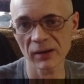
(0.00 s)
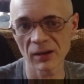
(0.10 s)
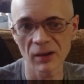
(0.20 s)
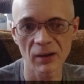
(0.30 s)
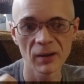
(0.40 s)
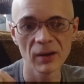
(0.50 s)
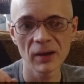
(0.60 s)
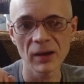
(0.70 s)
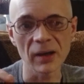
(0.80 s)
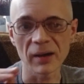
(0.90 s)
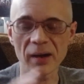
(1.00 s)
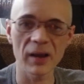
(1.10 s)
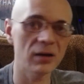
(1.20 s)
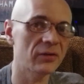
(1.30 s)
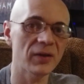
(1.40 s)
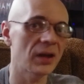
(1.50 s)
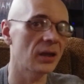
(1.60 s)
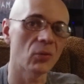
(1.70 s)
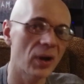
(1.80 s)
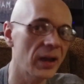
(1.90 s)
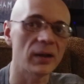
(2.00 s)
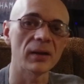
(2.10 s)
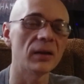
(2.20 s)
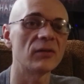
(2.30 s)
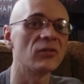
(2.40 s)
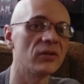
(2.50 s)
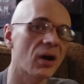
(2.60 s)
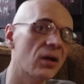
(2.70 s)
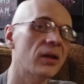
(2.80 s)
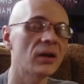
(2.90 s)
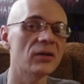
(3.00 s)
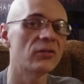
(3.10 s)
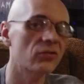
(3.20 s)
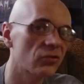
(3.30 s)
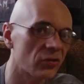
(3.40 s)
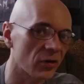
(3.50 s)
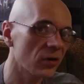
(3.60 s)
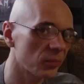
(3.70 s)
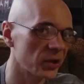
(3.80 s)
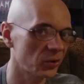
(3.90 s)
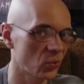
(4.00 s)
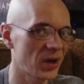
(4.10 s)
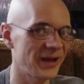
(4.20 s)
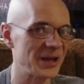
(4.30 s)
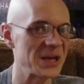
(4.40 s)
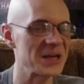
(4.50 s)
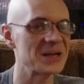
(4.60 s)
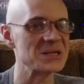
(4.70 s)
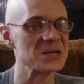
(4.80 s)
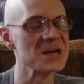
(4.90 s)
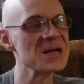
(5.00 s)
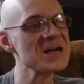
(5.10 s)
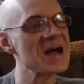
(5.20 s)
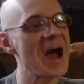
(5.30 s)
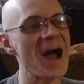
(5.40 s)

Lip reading: in an entertaining way. It's dark in a disturbing way, and I